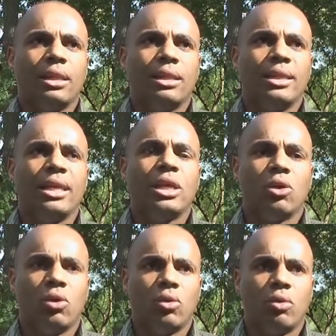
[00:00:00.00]

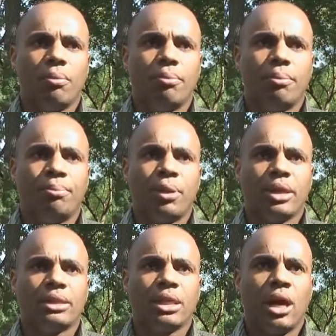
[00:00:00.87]
legal,
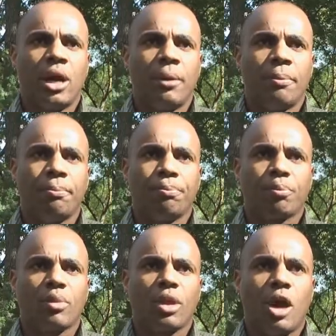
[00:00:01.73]
but
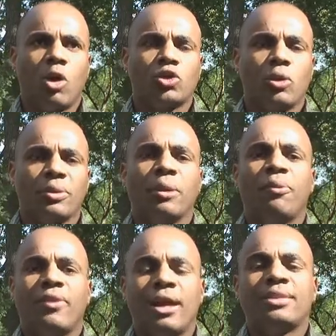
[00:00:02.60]
also
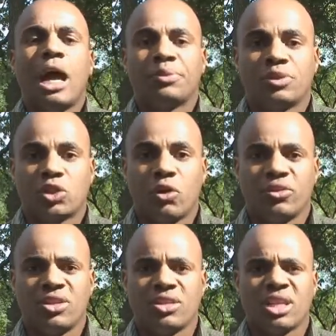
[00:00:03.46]
provide adoption
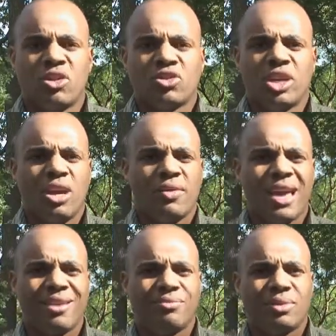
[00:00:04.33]
services. I also hear
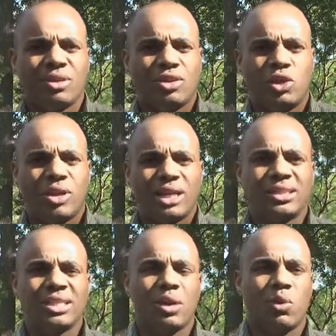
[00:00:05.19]
that the United
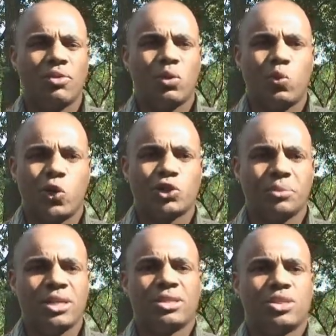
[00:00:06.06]
States is like one of the worst
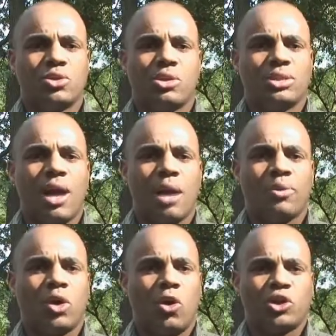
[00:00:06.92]
places to adopt,
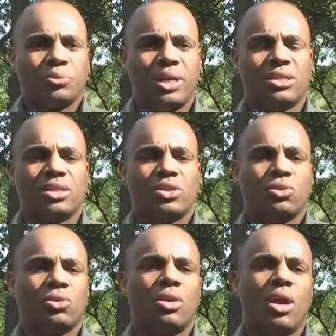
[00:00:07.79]
one of the hardest places
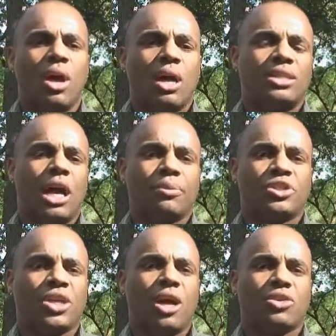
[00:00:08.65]
to adopt a
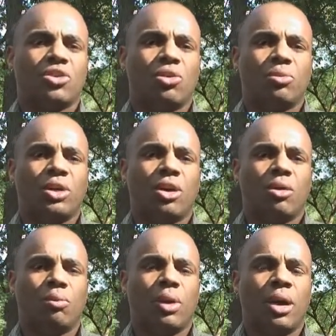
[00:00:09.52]
child. So
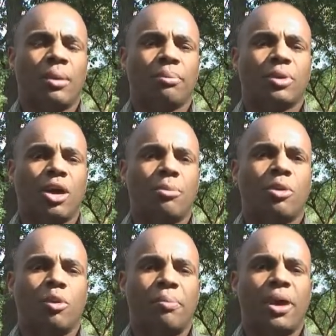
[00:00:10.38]
come
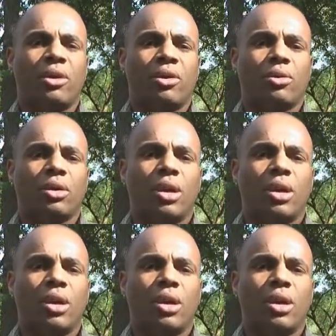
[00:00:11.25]
up with better